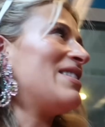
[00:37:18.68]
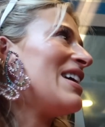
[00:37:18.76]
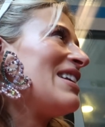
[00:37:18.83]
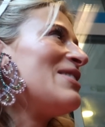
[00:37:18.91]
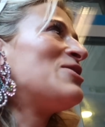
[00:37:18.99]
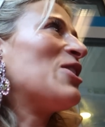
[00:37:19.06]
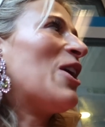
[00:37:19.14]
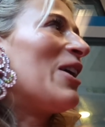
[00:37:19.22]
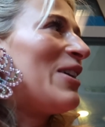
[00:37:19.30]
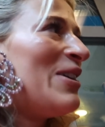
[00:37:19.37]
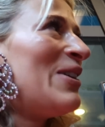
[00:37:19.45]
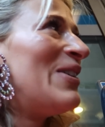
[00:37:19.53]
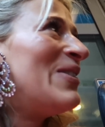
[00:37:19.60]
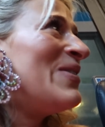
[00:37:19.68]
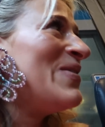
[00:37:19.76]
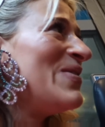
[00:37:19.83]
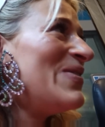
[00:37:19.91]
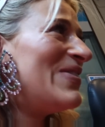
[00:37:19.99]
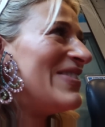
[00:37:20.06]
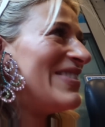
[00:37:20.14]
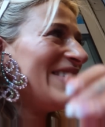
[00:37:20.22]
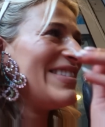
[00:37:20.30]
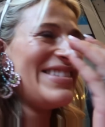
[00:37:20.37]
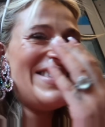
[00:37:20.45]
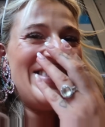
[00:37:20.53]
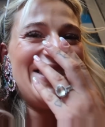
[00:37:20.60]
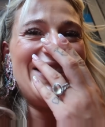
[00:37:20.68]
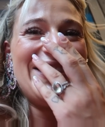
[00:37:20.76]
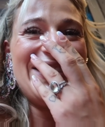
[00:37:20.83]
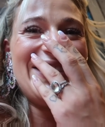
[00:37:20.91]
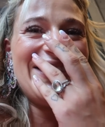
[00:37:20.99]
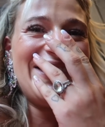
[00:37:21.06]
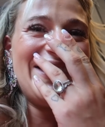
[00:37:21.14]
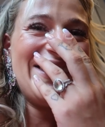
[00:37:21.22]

and then a jug. It's not, it's not hidden at all, is it?